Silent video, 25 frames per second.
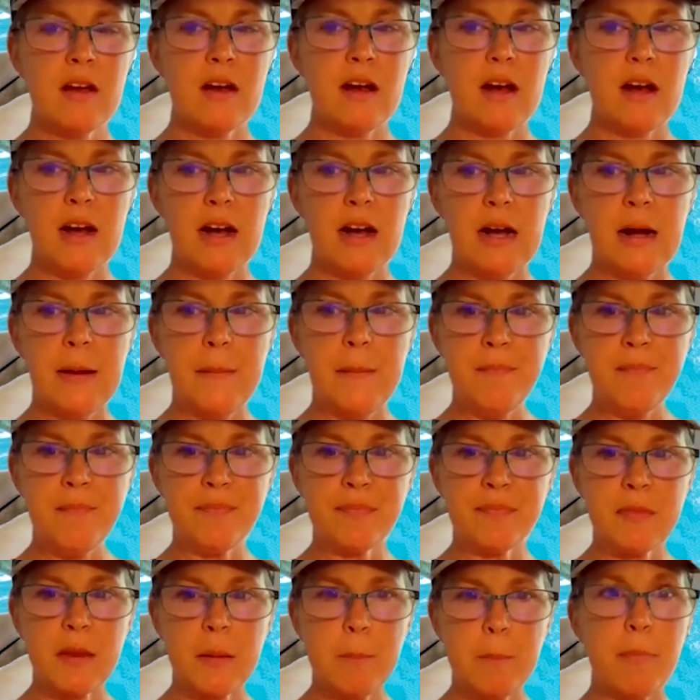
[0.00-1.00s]

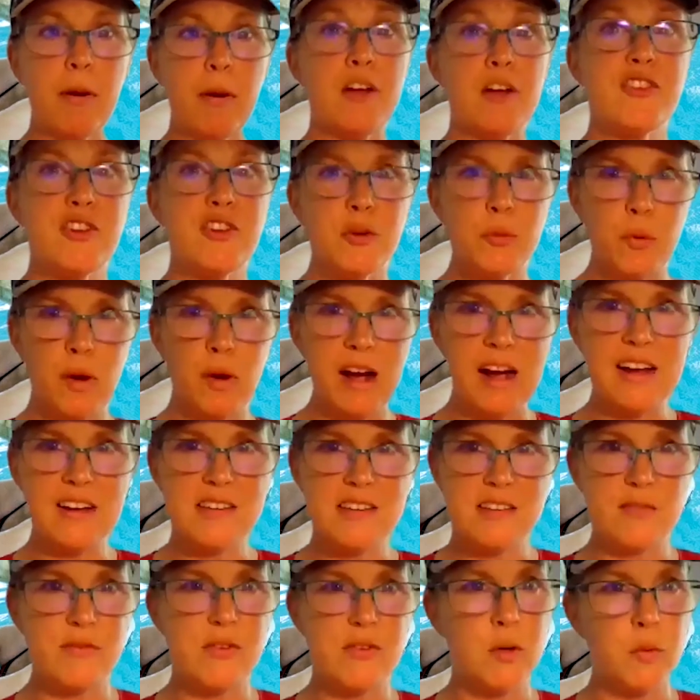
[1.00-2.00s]

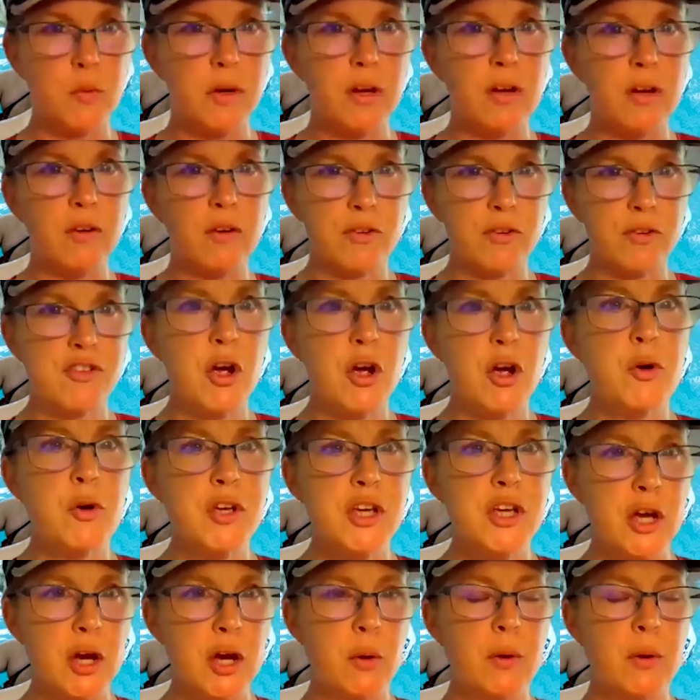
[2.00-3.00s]
budget-wise, if you will, for
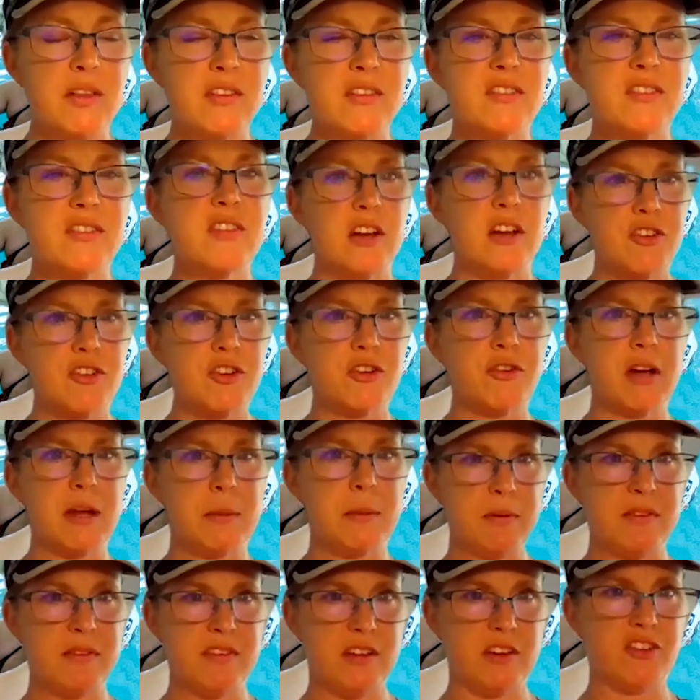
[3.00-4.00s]
Tokyo in such a
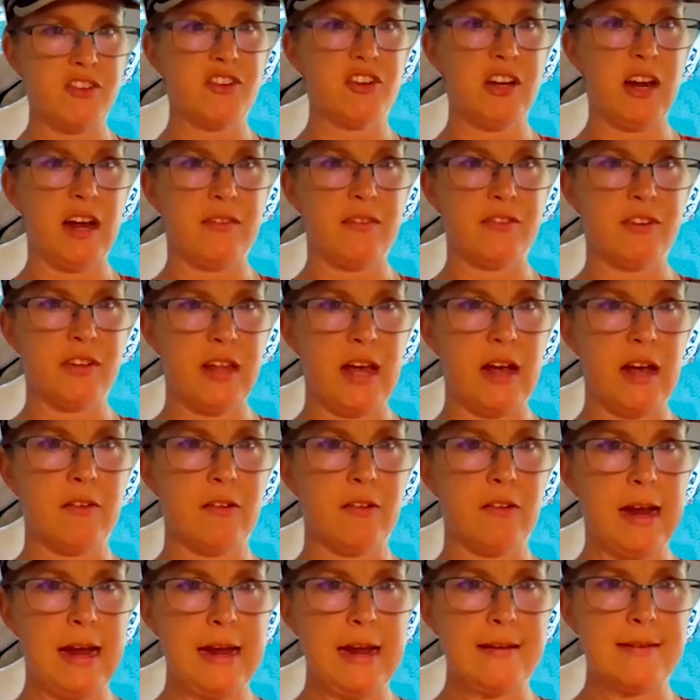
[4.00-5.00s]
great position after that
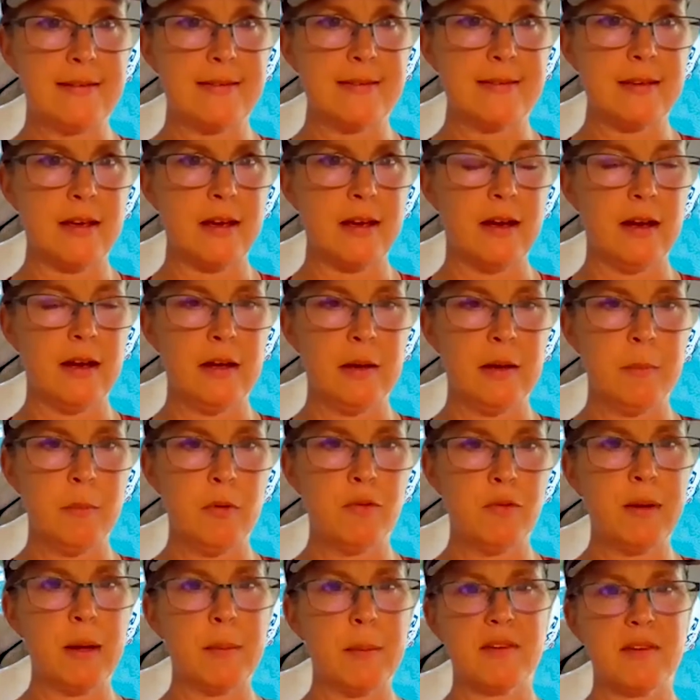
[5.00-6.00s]
race. It
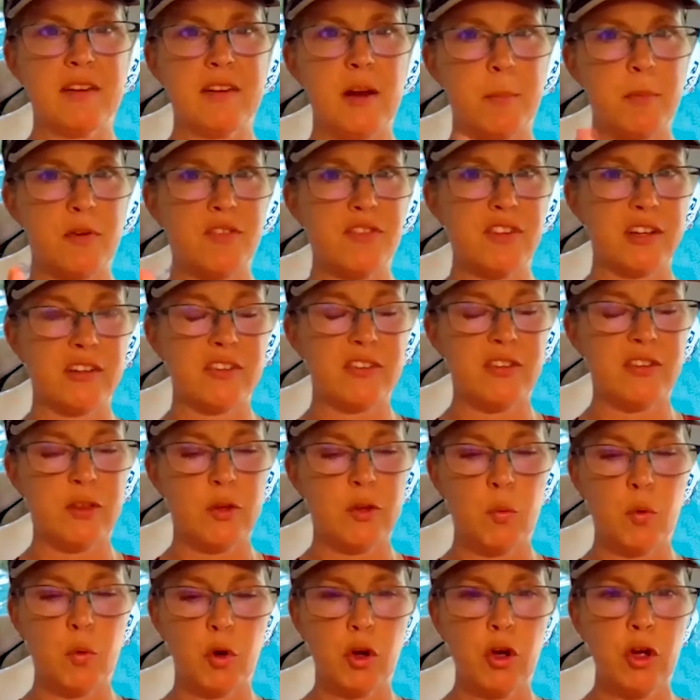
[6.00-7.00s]
moved me up to number 6 in
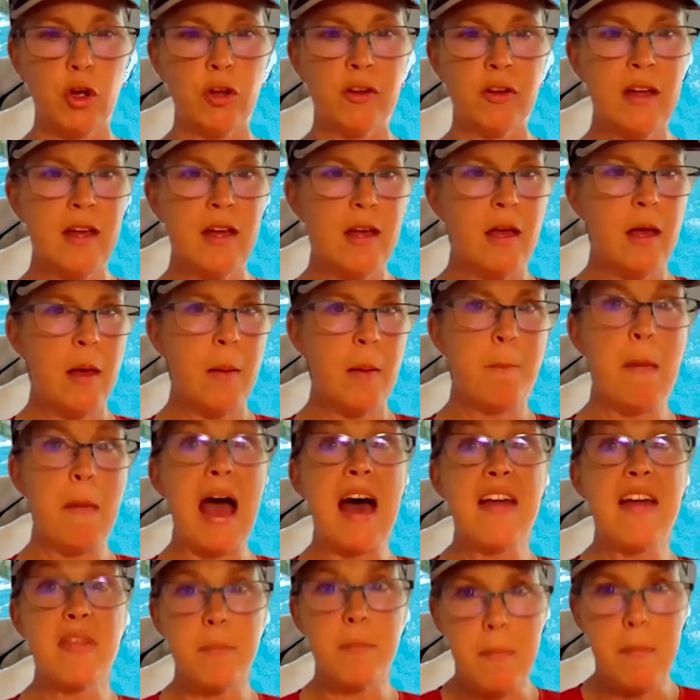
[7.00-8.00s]
the world.
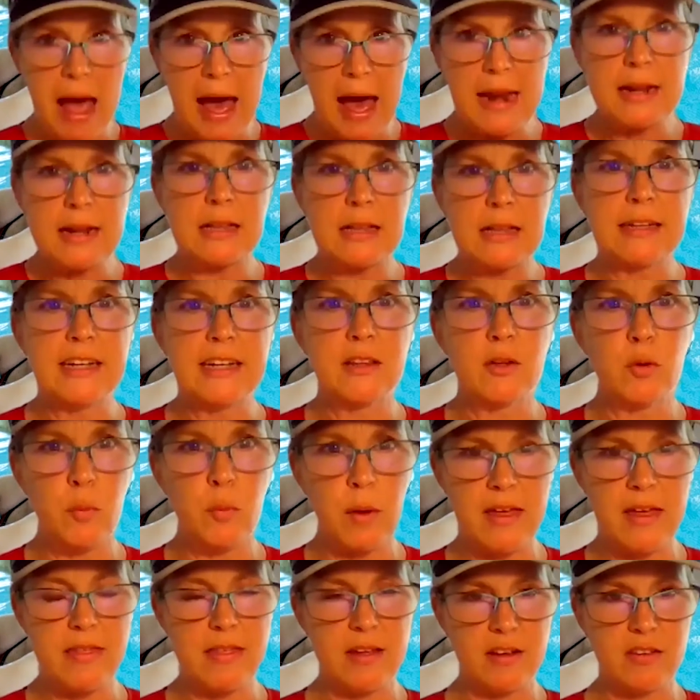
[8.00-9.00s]
Mathematically, the
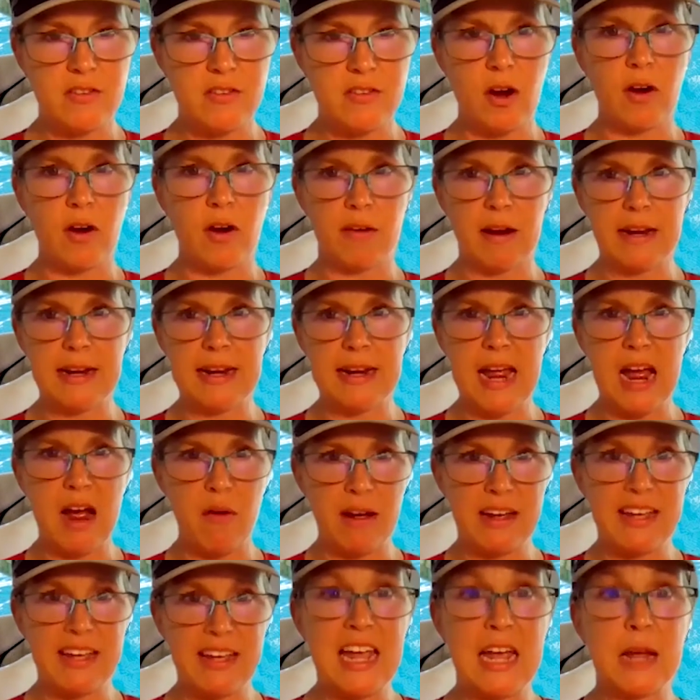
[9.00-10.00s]
way things are right now,
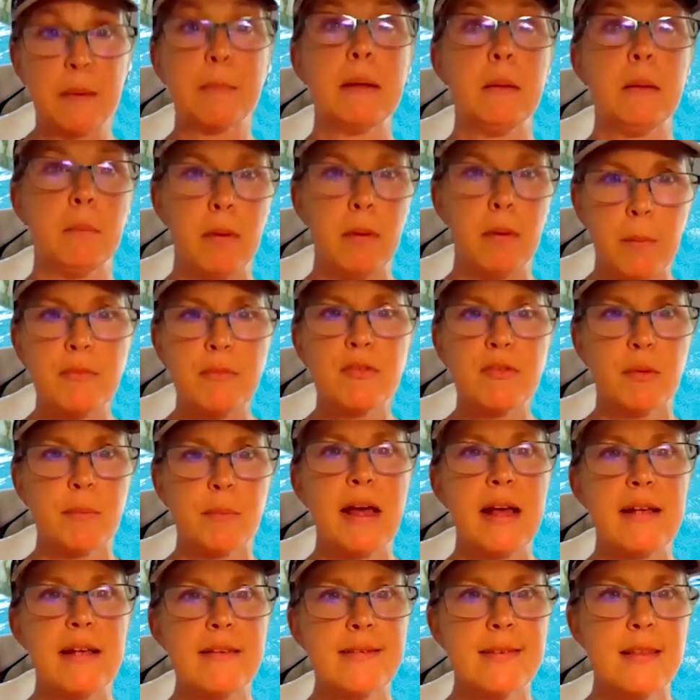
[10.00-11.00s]
I can't be bumped from
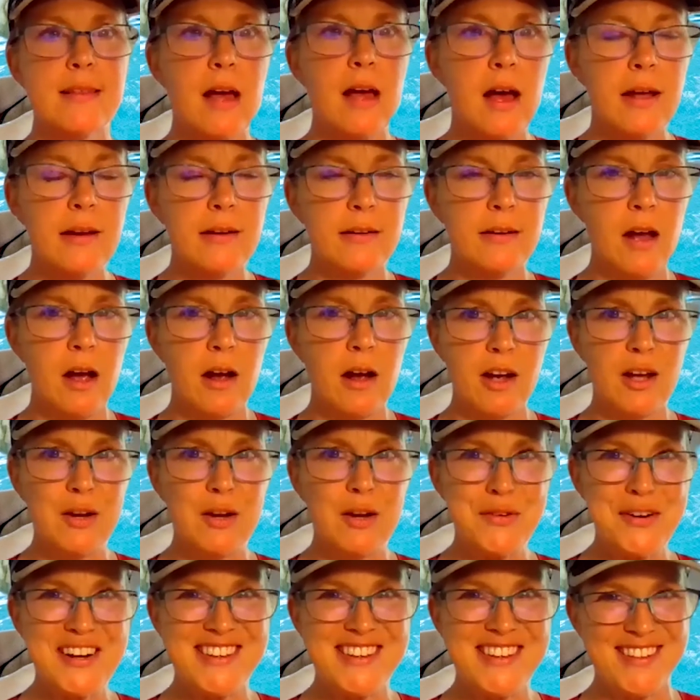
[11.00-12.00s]
that slot, knock
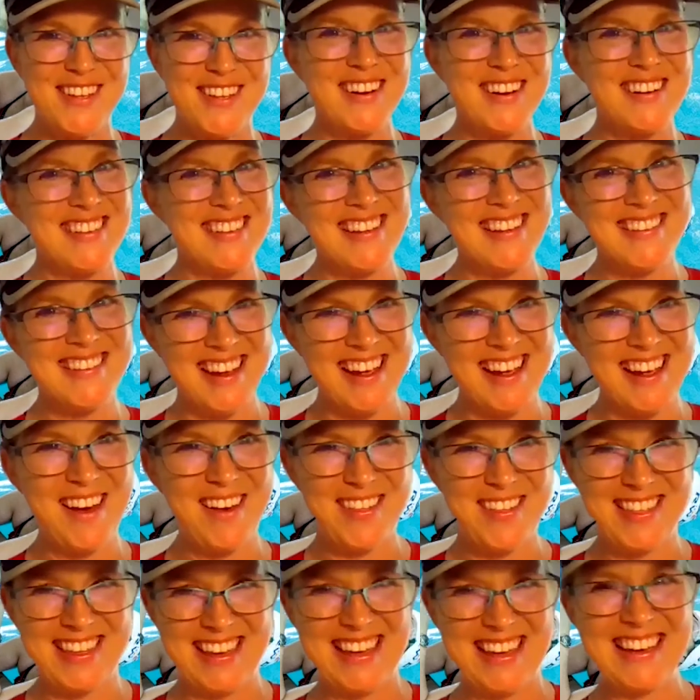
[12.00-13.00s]
on wood, as long as I stay
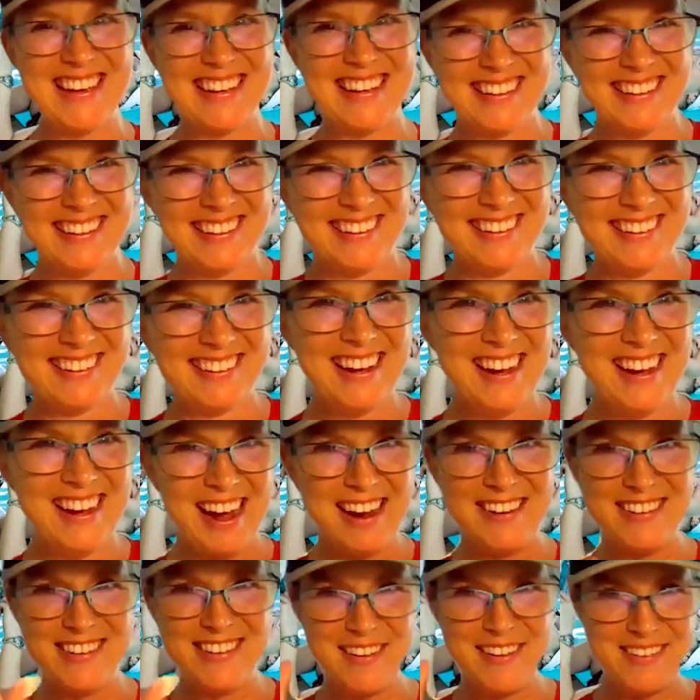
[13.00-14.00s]
healthy.
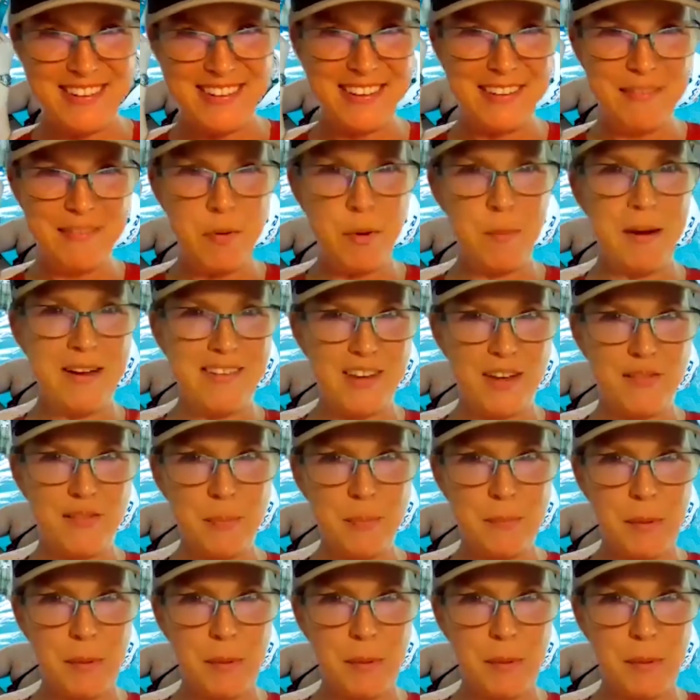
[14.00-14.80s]
I just have to put myself